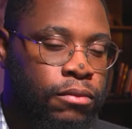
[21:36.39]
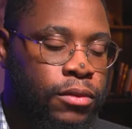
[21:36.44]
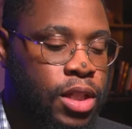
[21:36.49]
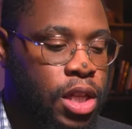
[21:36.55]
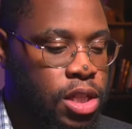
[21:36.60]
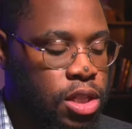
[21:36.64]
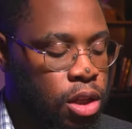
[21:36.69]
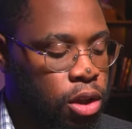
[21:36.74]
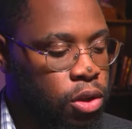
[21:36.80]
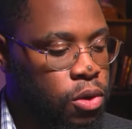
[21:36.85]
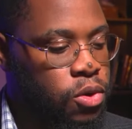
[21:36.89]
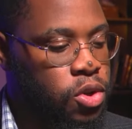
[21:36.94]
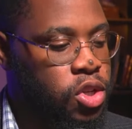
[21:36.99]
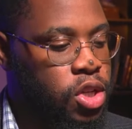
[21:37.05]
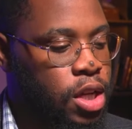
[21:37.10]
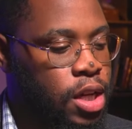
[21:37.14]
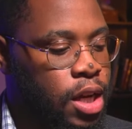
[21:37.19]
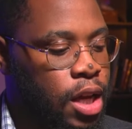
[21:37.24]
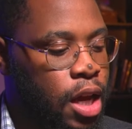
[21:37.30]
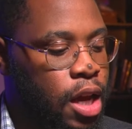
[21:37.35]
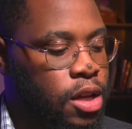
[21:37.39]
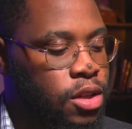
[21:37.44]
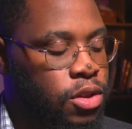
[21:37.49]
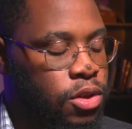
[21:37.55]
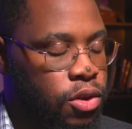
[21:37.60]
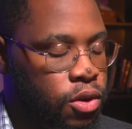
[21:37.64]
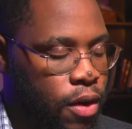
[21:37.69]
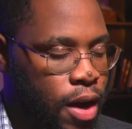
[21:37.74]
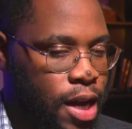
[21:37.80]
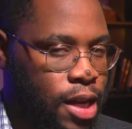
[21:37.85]
The solution is
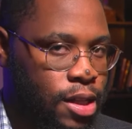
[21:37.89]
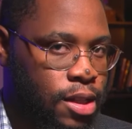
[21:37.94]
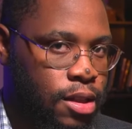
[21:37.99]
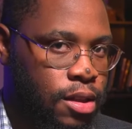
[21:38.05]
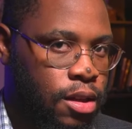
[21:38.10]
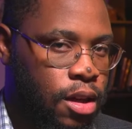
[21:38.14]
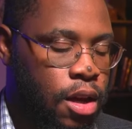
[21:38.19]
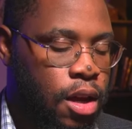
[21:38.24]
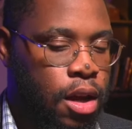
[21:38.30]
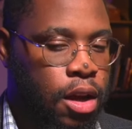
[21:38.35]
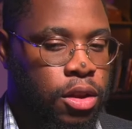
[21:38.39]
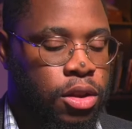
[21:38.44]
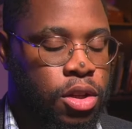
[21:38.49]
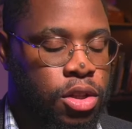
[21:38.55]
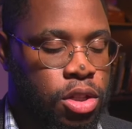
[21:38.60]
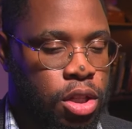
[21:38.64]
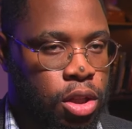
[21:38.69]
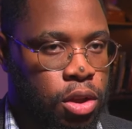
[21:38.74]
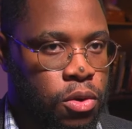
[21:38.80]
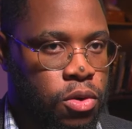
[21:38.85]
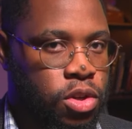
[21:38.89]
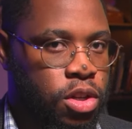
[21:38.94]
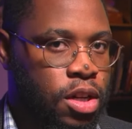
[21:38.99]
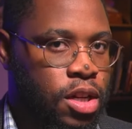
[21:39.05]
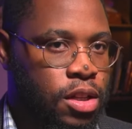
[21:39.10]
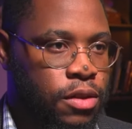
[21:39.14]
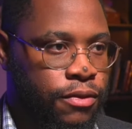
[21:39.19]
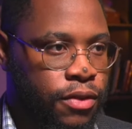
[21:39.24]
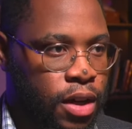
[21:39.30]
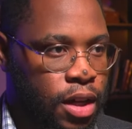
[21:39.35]
grace. The solution
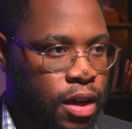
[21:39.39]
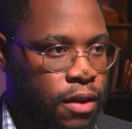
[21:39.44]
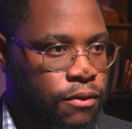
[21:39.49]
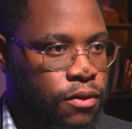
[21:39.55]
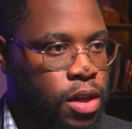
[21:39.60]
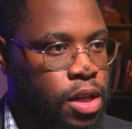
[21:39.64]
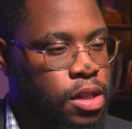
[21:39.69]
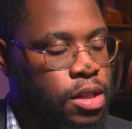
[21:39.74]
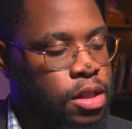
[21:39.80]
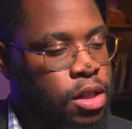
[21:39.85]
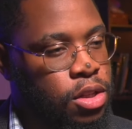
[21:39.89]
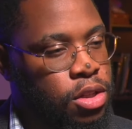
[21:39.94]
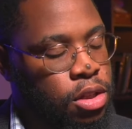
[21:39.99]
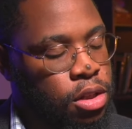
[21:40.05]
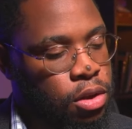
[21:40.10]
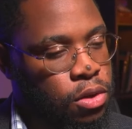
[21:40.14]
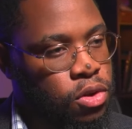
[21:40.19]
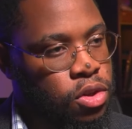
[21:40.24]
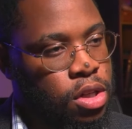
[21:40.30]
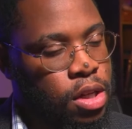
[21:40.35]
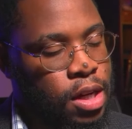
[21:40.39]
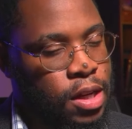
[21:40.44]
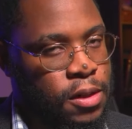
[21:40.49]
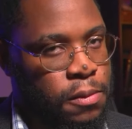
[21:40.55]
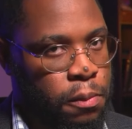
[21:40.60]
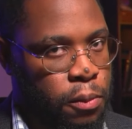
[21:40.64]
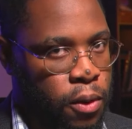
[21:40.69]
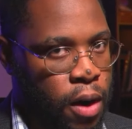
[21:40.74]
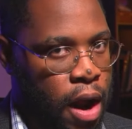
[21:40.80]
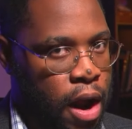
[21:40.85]
is forgiveness. The solution is
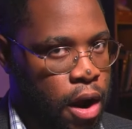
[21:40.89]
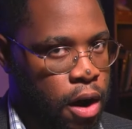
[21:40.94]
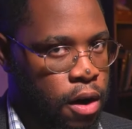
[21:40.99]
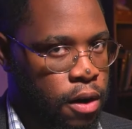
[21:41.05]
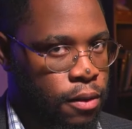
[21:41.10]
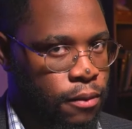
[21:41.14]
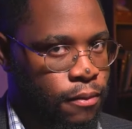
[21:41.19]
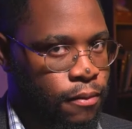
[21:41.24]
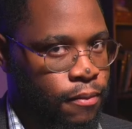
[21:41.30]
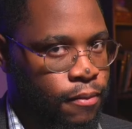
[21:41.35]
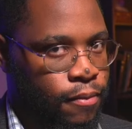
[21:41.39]
prayer.